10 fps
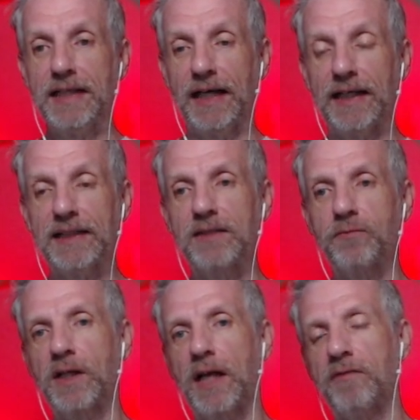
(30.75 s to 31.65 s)
And I said,
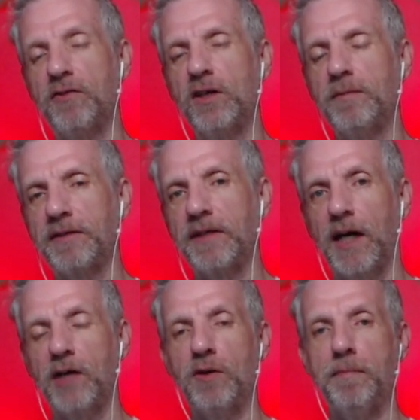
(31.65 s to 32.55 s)
well, I've heard about the
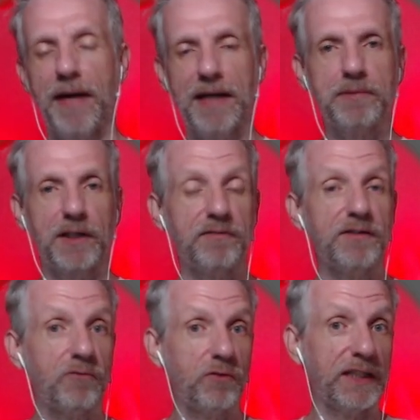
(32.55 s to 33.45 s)
Iray matte, but I've
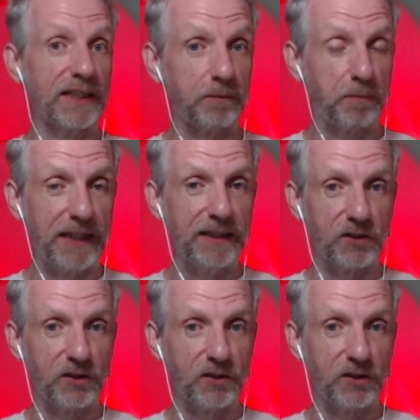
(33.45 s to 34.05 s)
never really explained it.